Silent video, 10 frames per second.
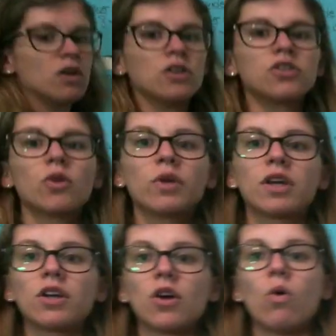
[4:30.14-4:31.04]
so we
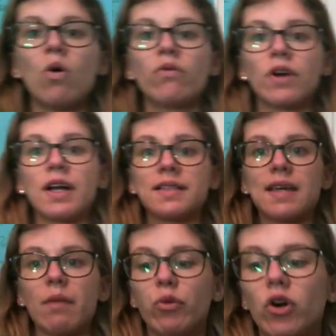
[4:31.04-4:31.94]
can go over an
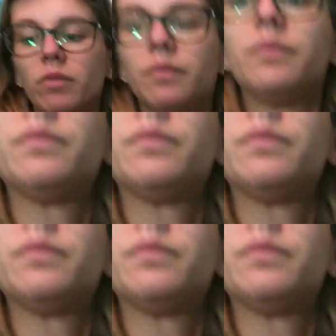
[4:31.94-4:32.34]
example.